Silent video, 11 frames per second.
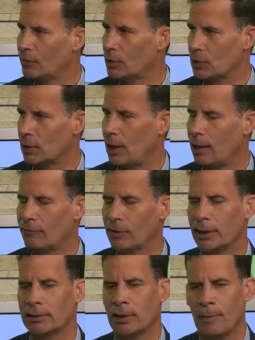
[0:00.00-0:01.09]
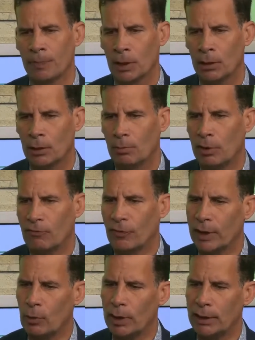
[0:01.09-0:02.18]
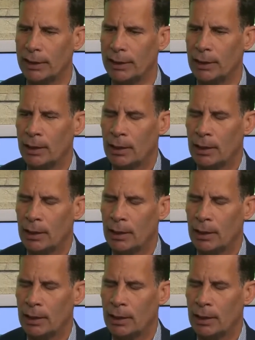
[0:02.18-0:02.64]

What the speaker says: there's a conflict. But frequently,